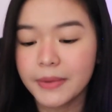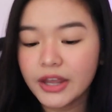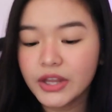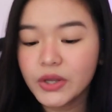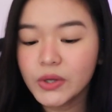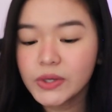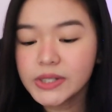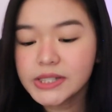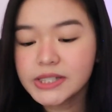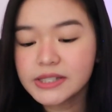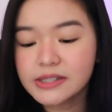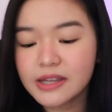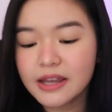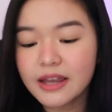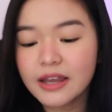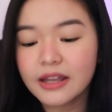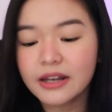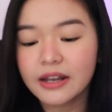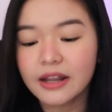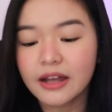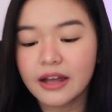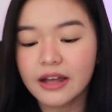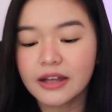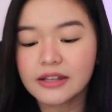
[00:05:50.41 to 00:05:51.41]
You'll see
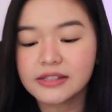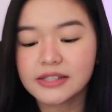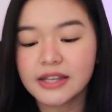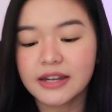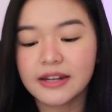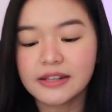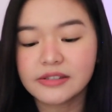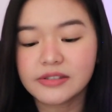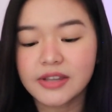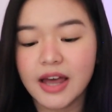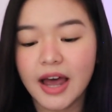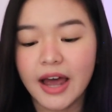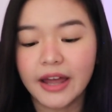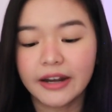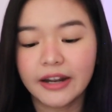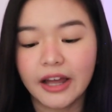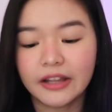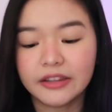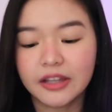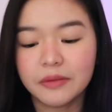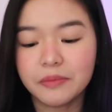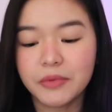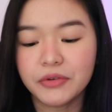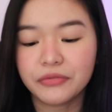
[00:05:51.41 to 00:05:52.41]
na sa listahan
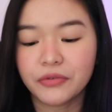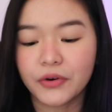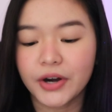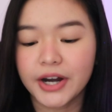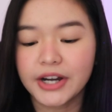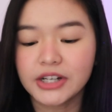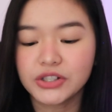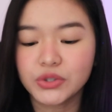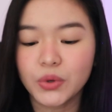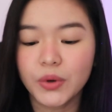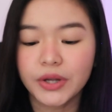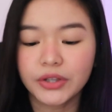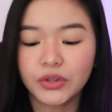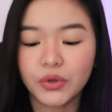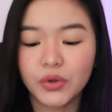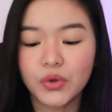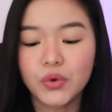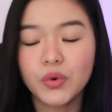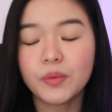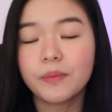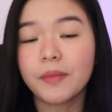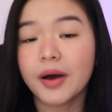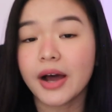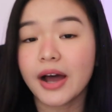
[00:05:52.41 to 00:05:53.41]
natin before I show it to
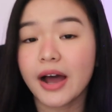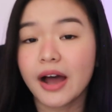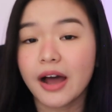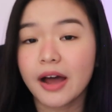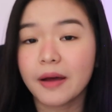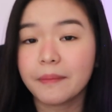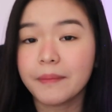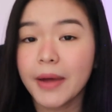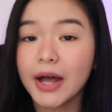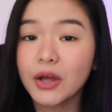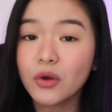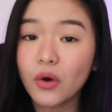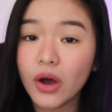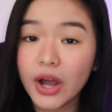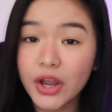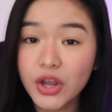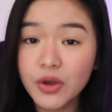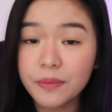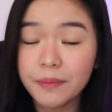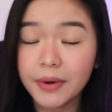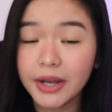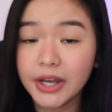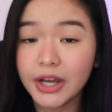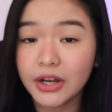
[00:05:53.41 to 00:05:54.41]
you, baka bago
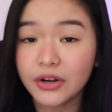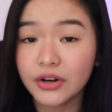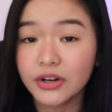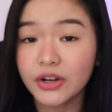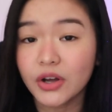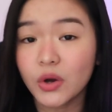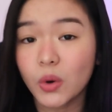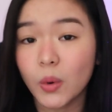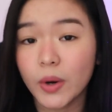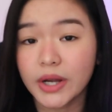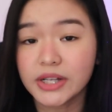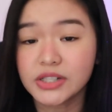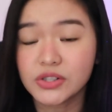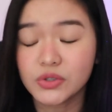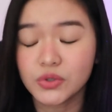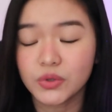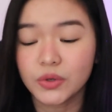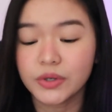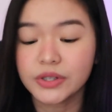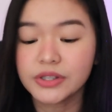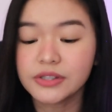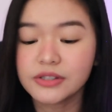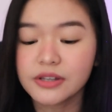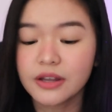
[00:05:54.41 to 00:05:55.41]
kayo magkaroon ng
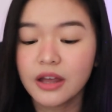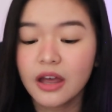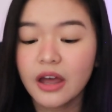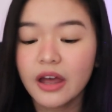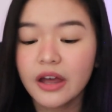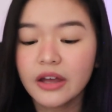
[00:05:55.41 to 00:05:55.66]
questions.